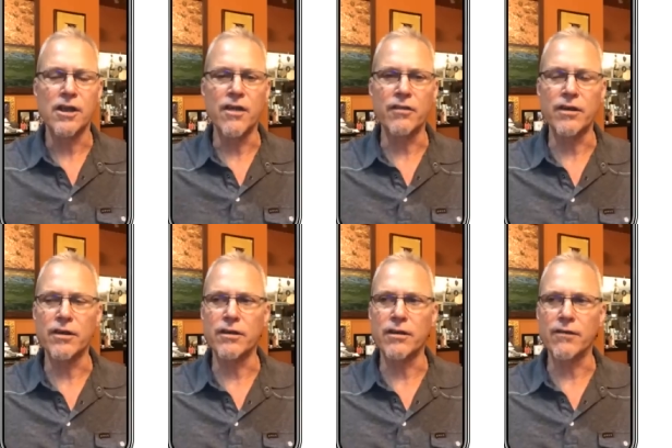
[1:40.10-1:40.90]
And
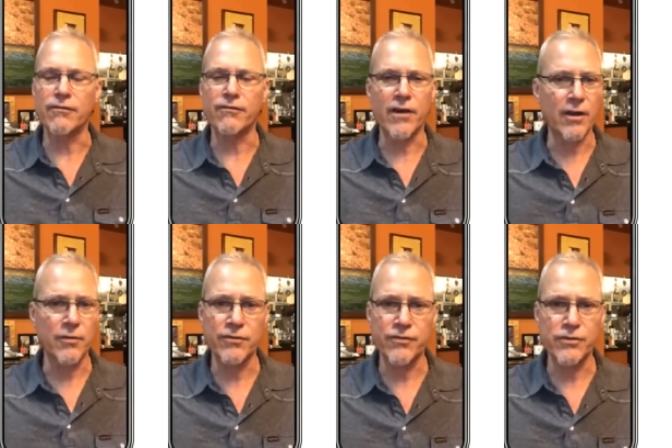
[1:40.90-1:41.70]
then if I
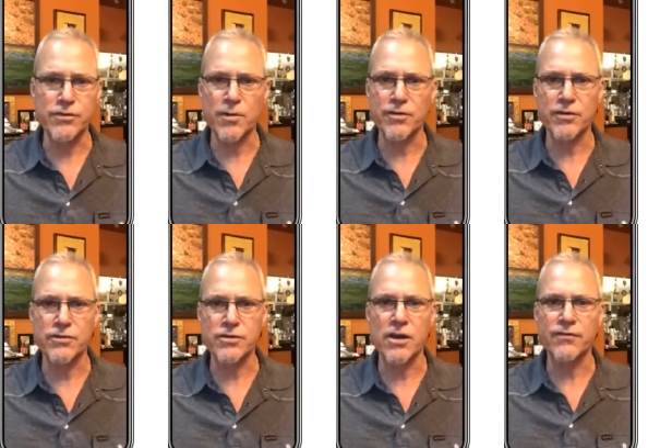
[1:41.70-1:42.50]
refuse both
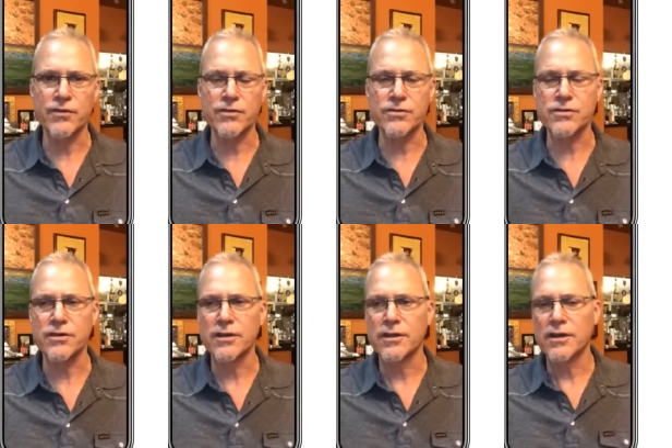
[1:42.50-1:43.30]
those offers
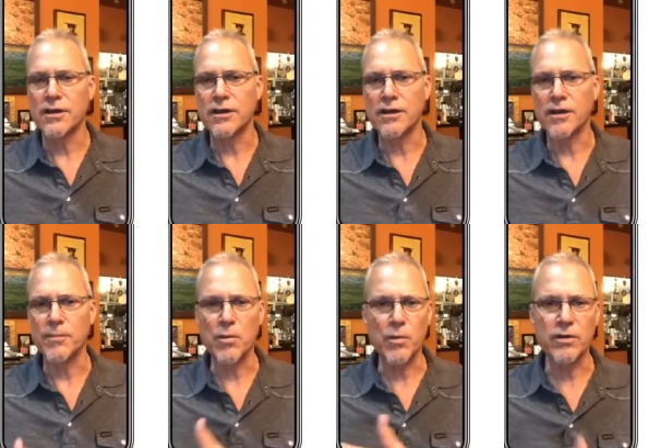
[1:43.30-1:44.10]

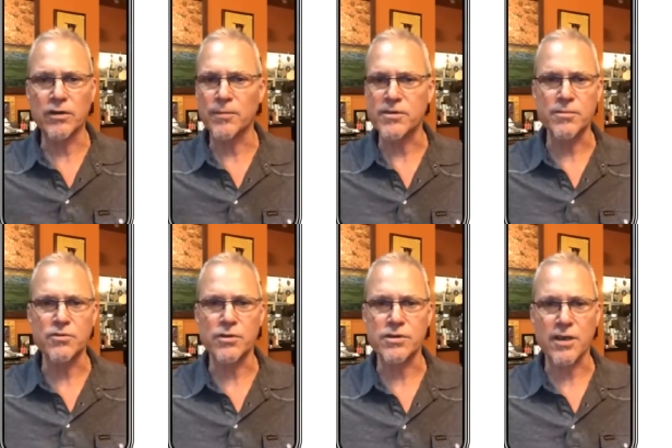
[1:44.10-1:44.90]
um, and we don't come to some
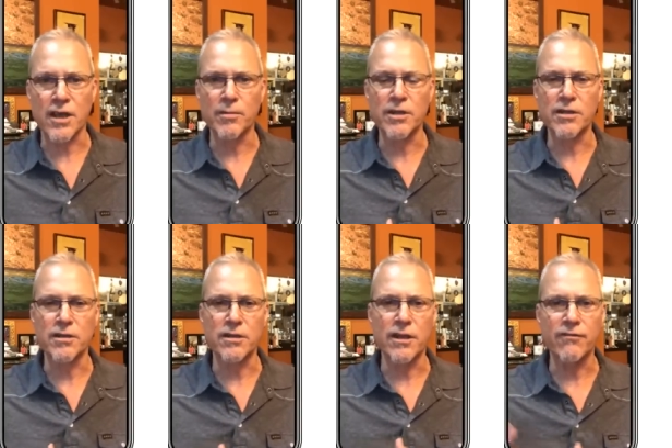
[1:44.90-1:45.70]
sort of settlement,
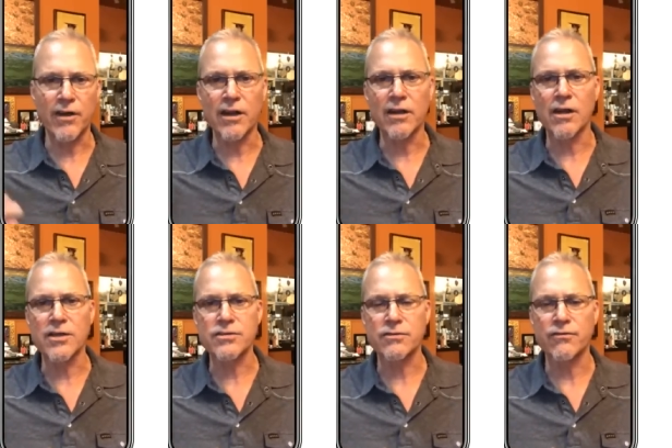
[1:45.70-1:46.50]
then they file a
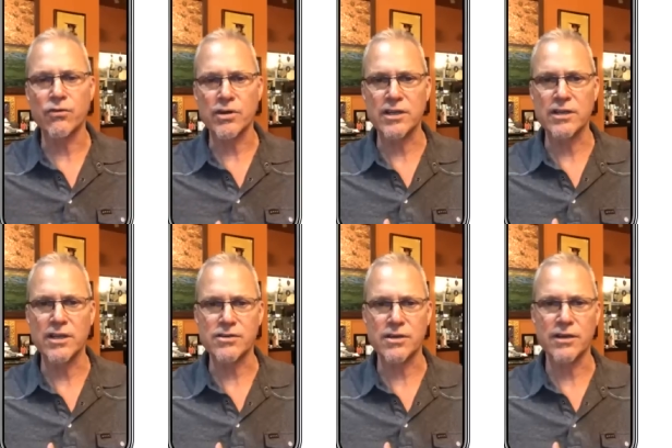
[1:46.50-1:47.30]
lawsuit 14
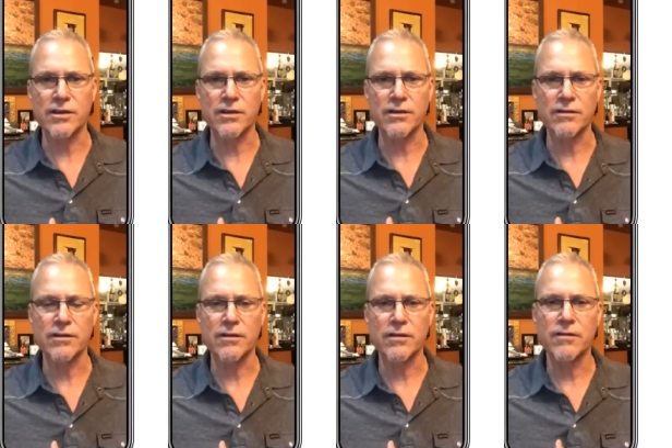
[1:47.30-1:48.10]
days later.
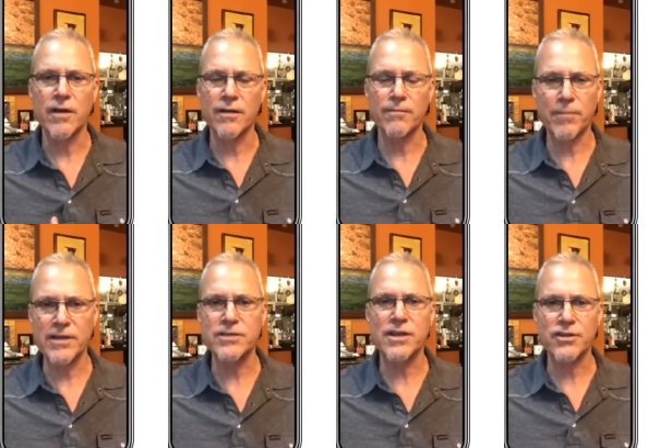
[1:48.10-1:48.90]

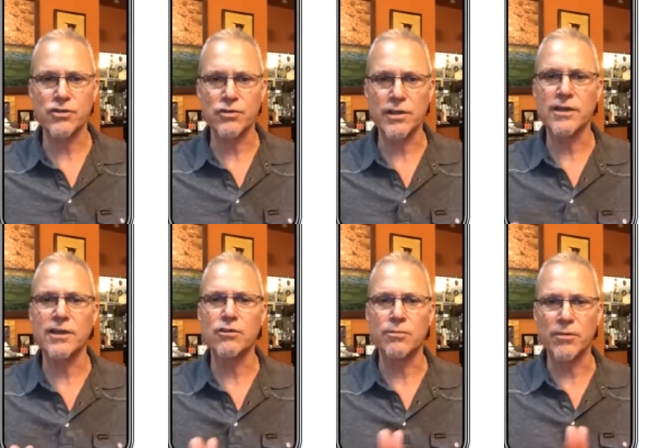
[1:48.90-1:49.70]
By statute, they
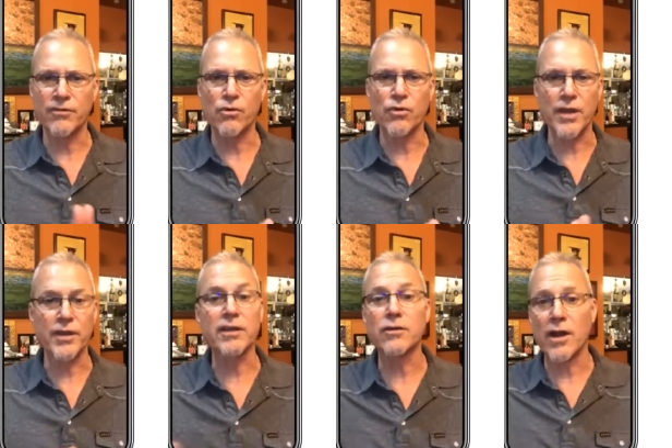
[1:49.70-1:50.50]
can't do it before that.
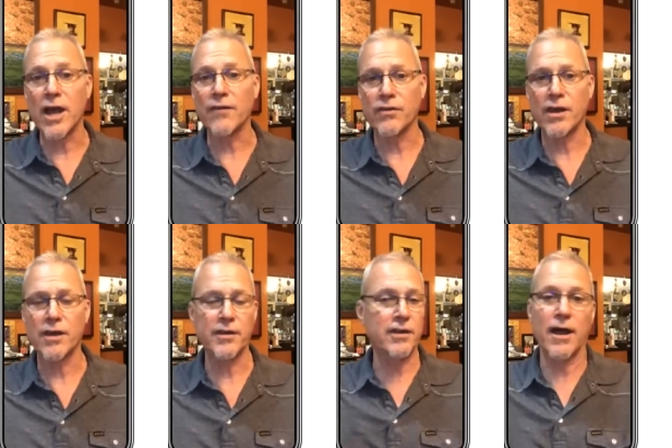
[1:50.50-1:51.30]
They can do it after
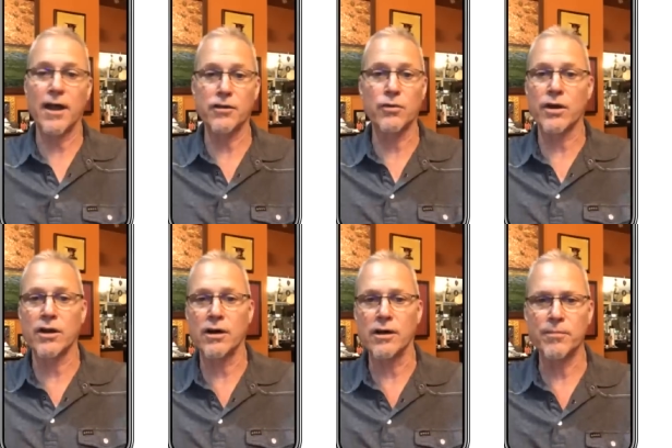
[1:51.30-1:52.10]
that. They cannot do it at
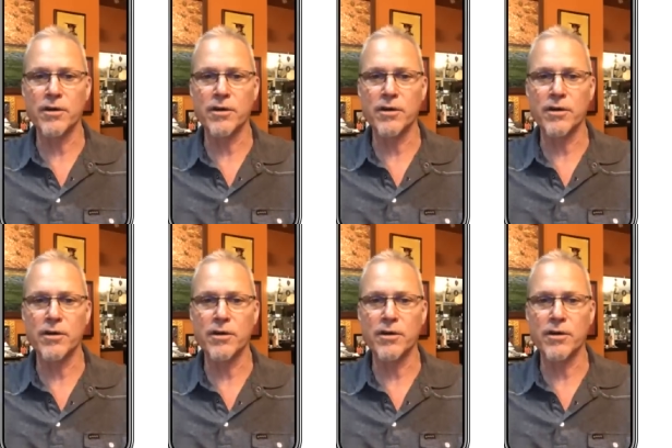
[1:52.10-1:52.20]
all.